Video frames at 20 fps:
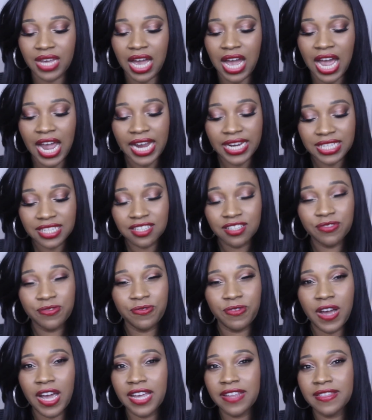I didn't
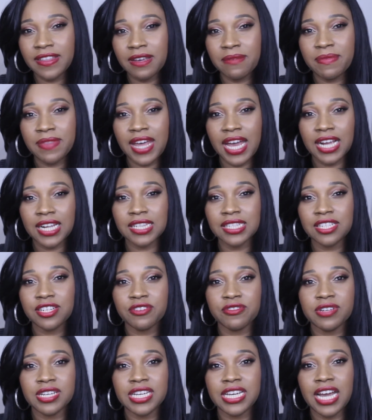find them that
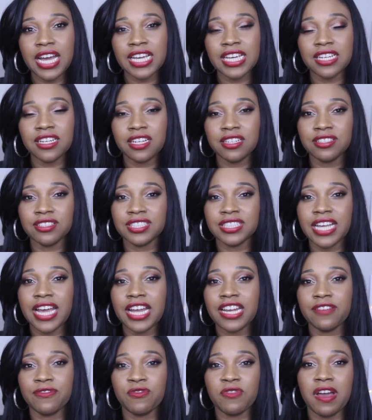glittery. I can
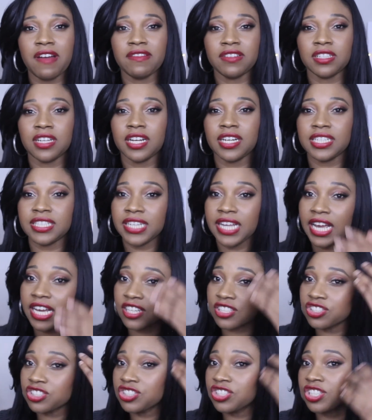understand if you have a lot of
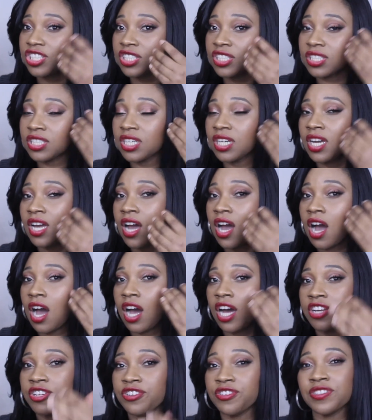texture
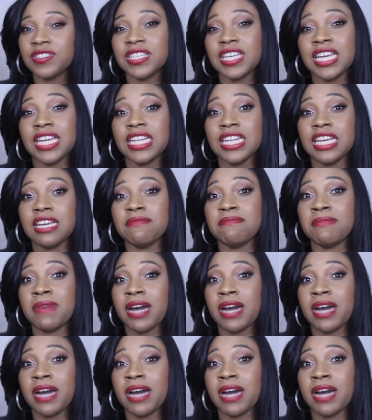on your skin, it